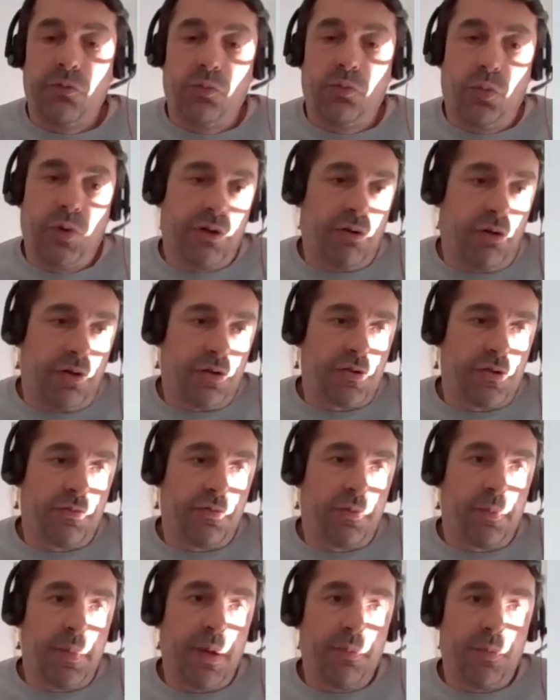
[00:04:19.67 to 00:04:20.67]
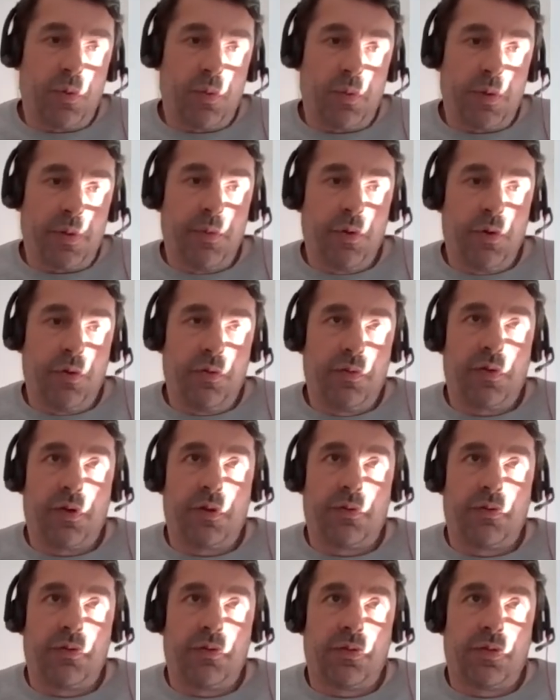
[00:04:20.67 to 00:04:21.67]
We've got to remember we're moving
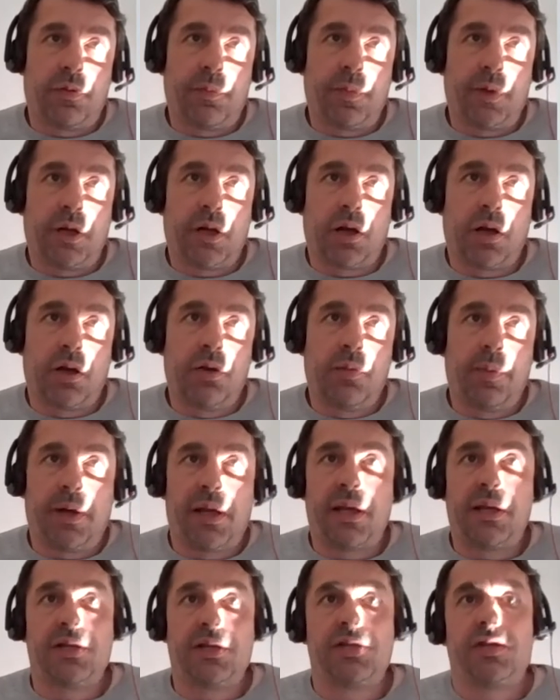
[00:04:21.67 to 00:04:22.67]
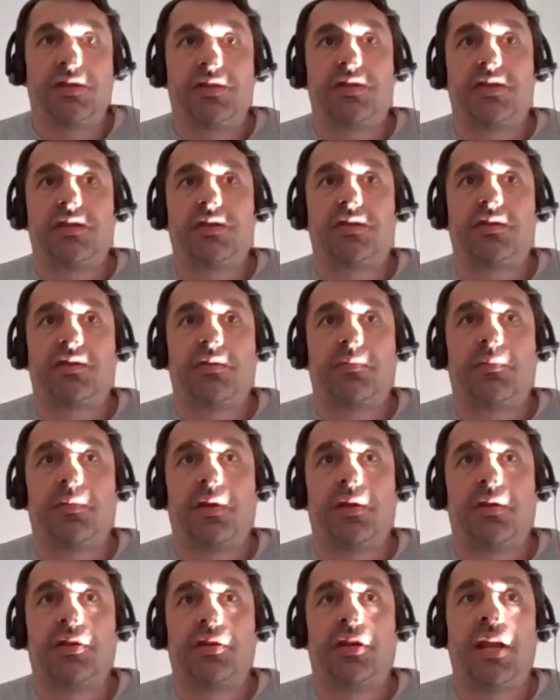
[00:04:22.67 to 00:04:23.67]
from a global energy system that
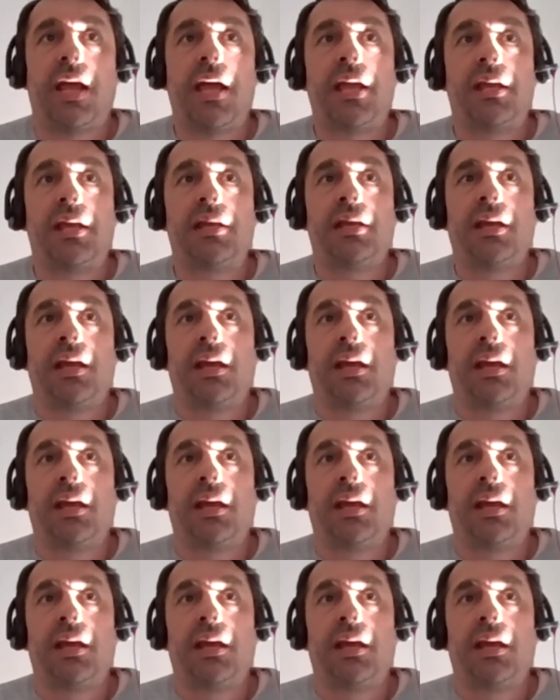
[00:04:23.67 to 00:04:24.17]
today